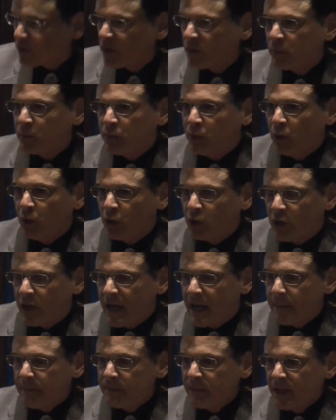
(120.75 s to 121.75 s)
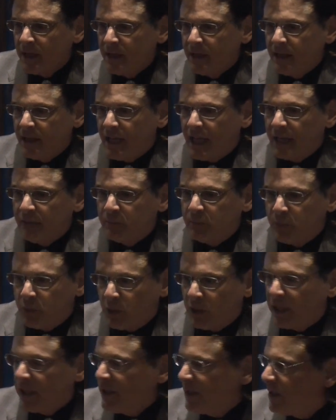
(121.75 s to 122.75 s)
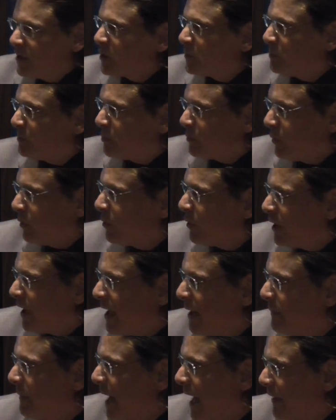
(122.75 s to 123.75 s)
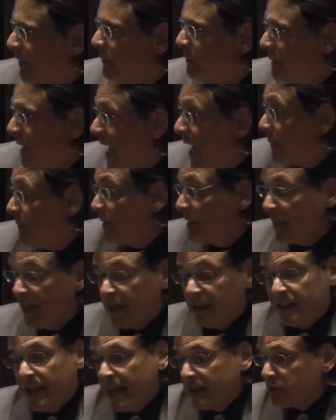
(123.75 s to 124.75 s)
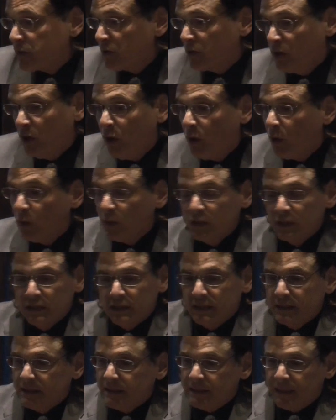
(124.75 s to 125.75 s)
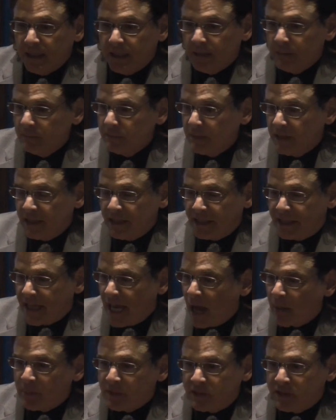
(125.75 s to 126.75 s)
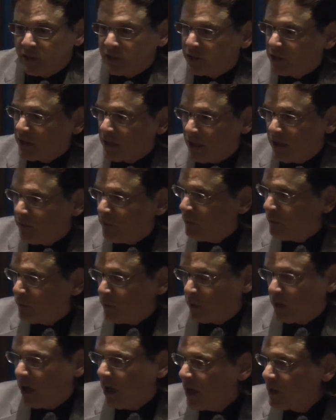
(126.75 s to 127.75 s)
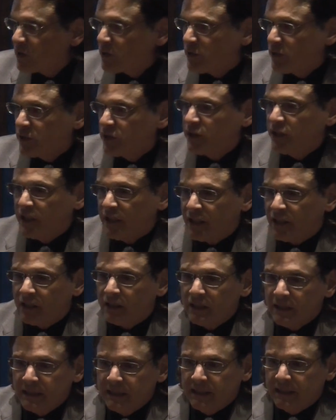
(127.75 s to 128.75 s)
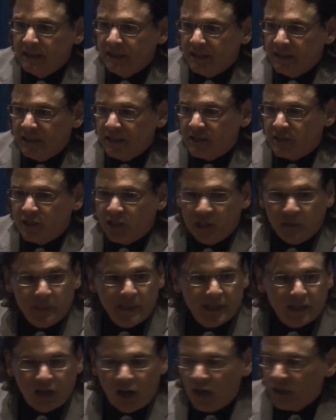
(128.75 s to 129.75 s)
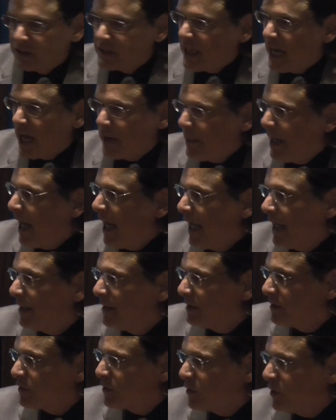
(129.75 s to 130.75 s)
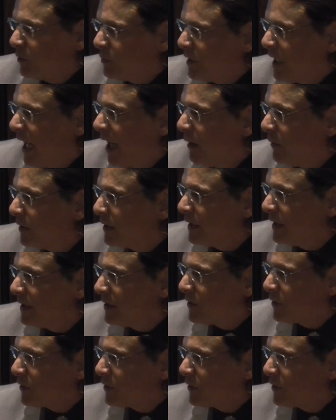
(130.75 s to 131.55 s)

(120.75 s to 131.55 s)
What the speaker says: of the program and putting this program on the map, and that's the goal. And the competition level for us this year is going to be at all-time high. There's no doubt in